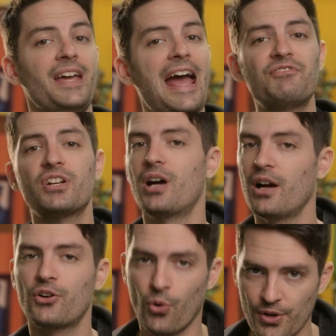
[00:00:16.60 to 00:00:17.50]
They have to
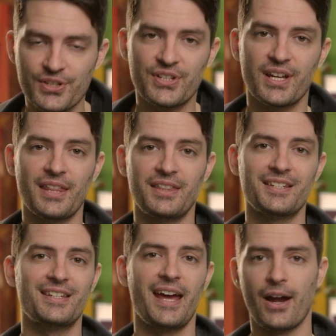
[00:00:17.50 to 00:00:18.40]
cut corners to get
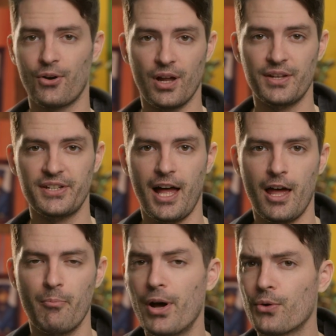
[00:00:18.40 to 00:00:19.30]
things to air on time.
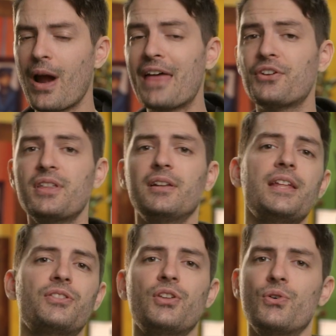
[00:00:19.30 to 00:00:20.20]
But rather than
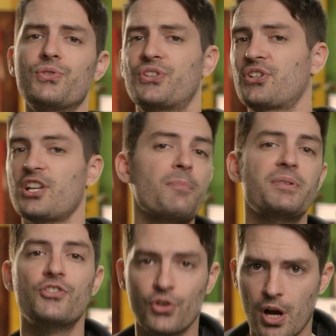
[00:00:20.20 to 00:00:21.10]
let those sloppy
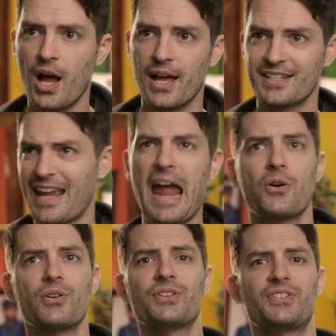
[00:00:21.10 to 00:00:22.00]
drawings,
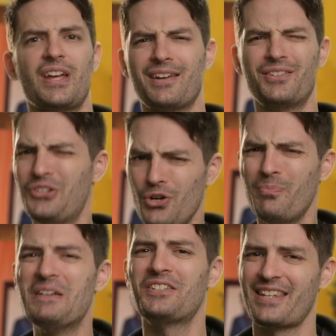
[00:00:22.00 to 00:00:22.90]
errors, and
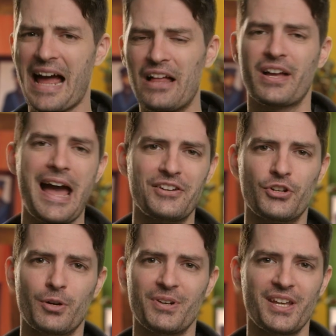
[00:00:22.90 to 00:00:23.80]
dubious style guide
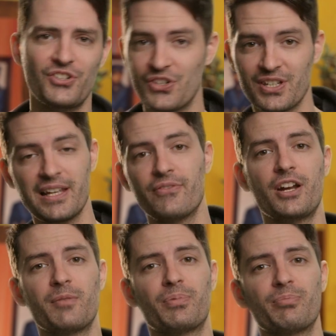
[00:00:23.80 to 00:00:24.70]
interpretations live on
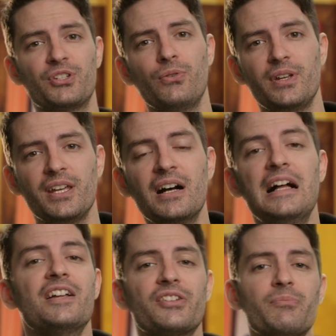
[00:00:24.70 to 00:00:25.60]
in perpetuity,
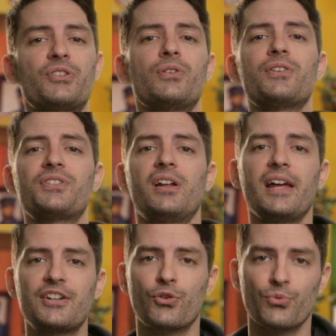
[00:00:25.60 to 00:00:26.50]
some studios
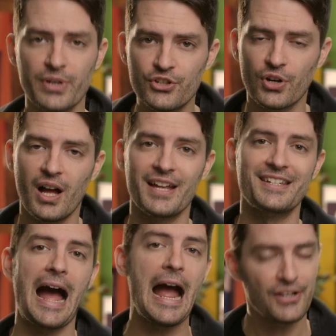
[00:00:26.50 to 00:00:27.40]
elect to redraw
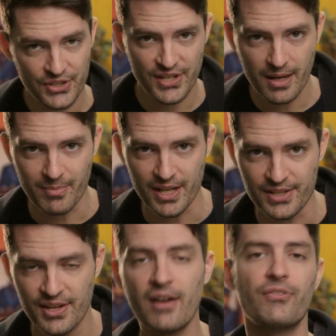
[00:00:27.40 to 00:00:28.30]
entire segments
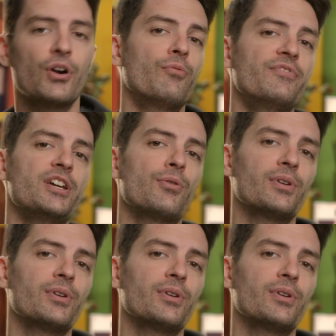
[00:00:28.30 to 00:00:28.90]
for home video